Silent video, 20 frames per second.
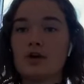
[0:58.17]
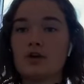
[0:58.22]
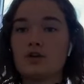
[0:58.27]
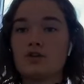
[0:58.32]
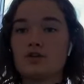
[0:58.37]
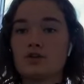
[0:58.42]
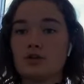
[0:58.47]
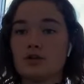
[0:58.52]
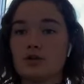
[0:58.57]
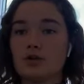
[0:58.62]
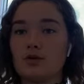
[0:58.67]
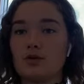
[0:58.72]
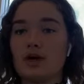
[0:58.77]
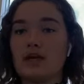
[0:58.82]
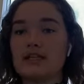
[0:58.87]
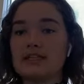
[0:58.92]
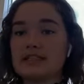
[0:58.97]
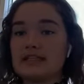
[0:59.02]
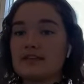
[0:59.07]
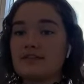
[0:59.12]
to
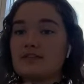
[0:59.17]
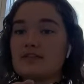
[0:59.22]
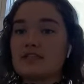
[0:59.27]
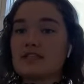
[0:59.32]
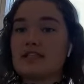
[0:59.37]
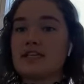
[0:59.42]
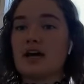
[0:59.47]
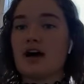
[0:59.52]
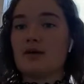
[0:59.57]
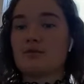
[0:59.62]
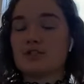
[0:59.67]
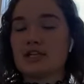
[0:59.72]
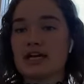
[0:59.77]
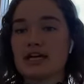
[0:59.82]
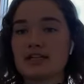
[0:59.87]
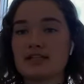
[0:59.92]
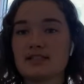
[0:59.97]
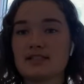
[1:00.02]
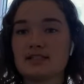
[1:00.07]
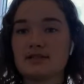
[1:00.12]
lift the
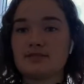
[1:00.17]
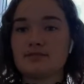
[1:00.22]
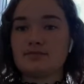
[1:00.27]
object.